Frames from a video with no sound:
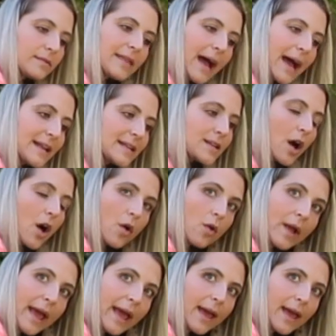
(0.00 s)
That is
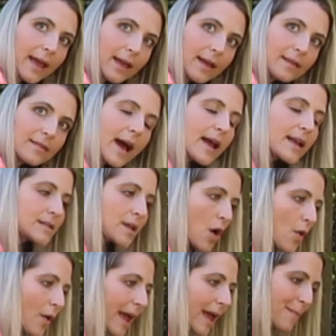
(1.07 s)
okay. That is
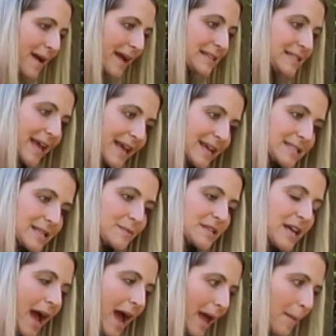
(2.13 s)
okay. It might take some
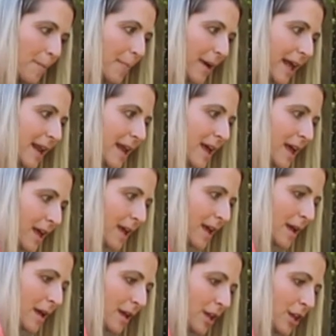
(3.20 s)
time, but
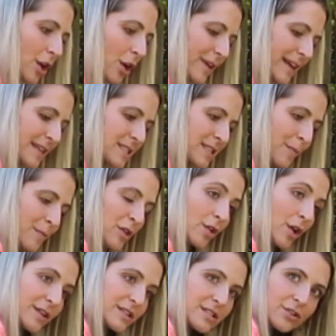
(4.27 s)
you know, next time you
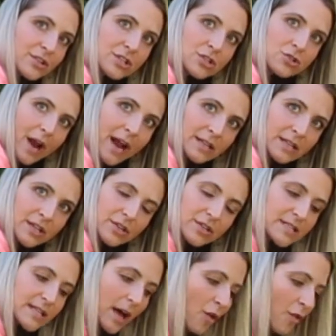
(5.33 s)
notice you're distracting
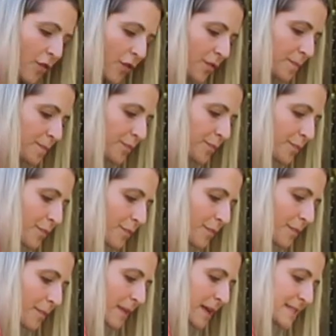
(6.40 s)
yourself,
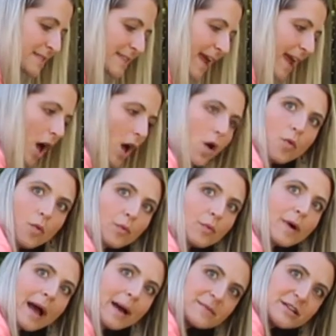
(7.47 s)
say, oh,
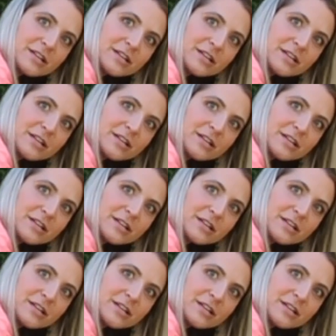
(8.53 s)
I'm